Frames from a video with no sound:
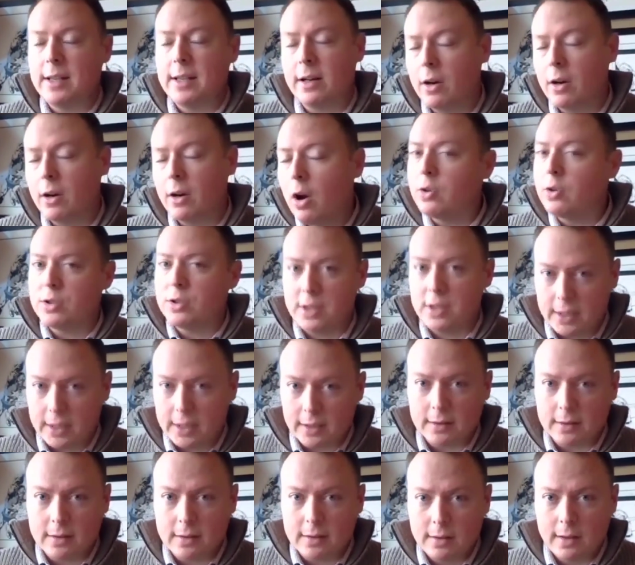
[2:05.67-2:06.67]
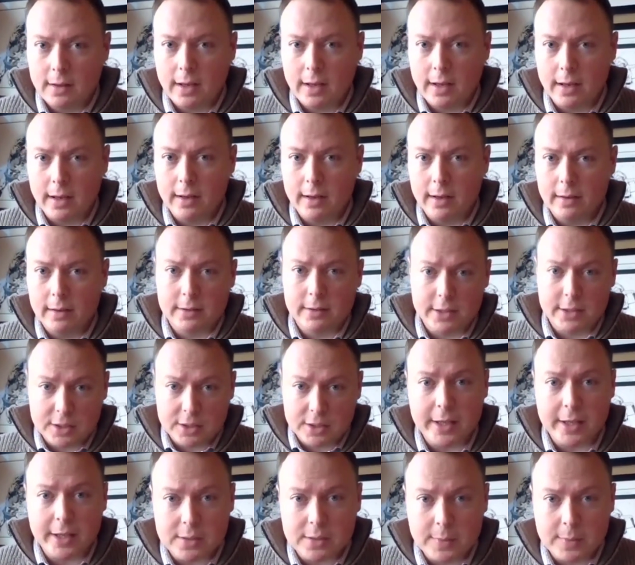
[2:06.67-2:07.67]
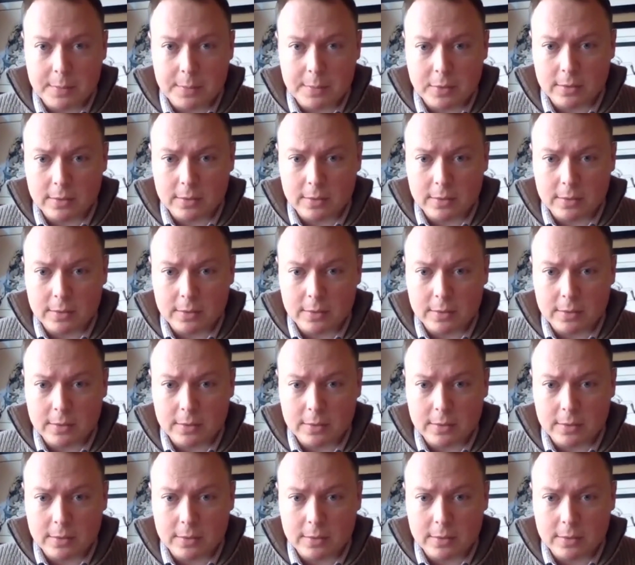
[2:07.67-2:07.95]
are hosting displaced people.